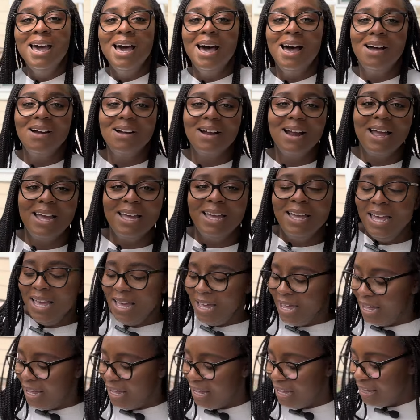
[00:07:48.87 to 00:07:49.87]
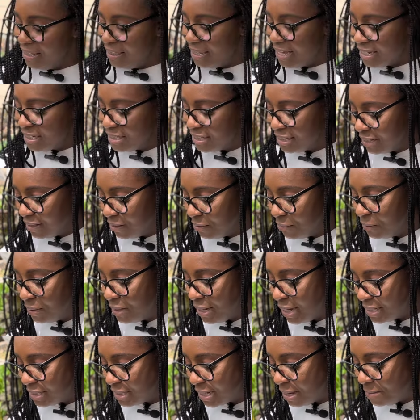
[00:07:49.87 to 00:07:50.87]
All right. And that
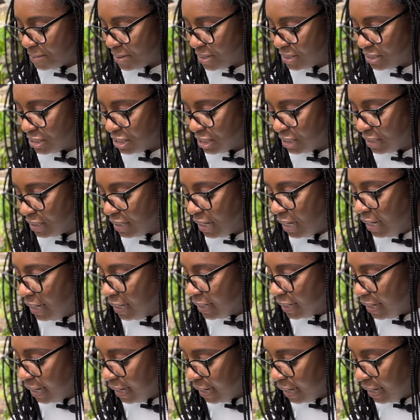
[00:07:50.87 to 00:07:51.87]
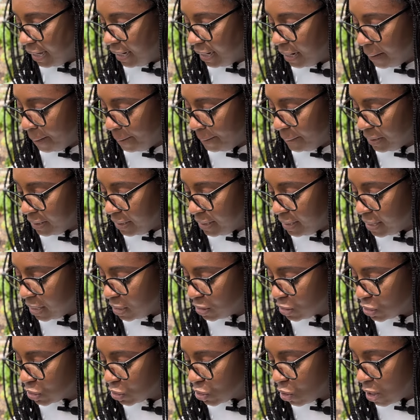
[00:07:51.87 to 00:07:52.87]
celery, as I mentioned, can be
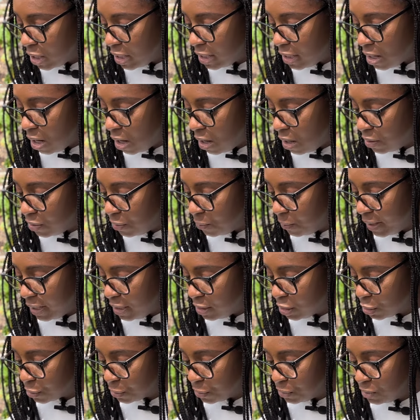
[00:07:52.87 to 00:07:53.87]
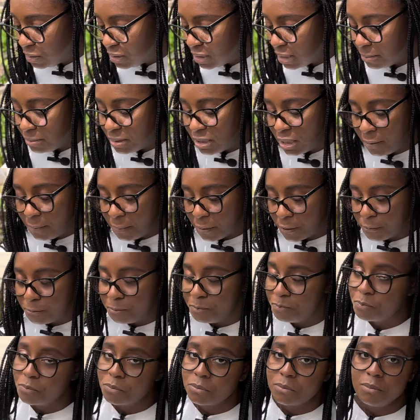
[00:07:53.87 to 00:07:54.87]
started all the way through September.
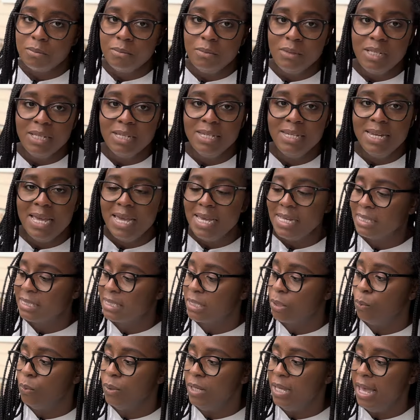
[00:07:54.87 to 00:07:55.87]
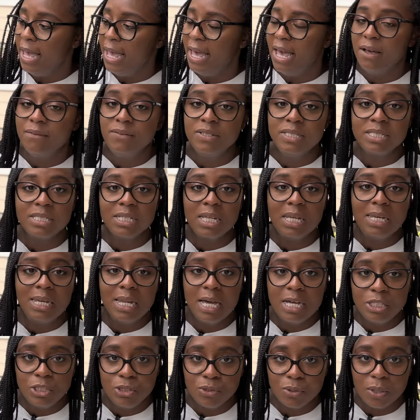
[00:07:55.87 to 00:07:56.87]
Next, we have
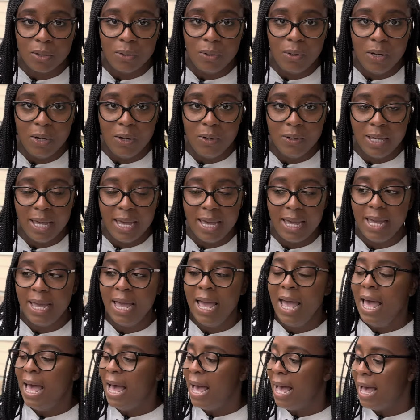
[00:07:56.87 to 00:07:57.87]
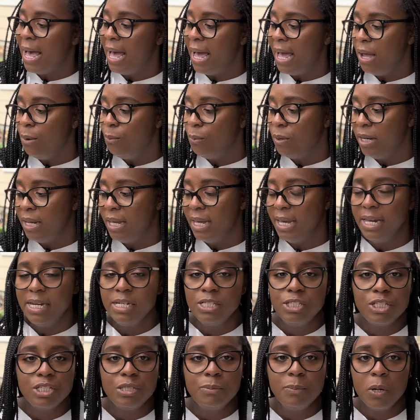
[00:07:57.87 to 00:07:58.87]
cilantro. Okay. I went ahead
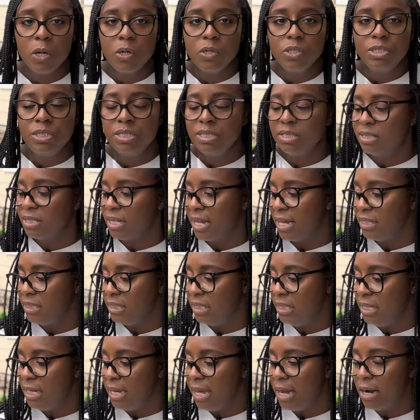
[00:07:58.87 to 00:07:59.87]
and just purchased like the